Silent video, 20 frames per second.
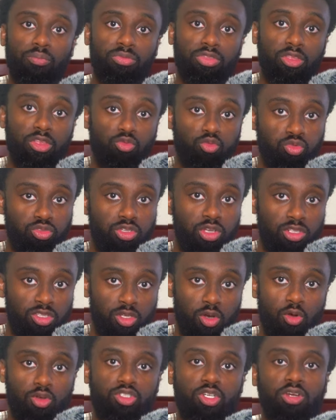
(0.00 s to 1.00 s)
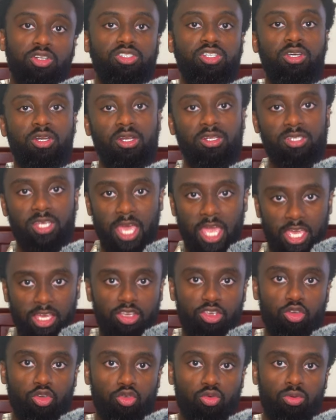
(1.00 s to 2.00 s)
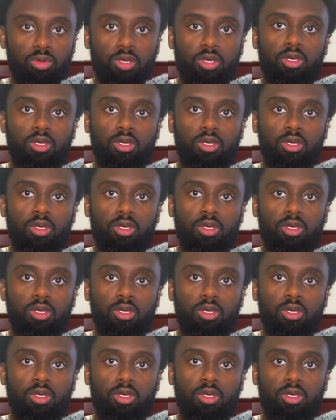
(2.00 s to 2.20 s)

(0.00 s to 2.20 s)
the tow truck is gonna take you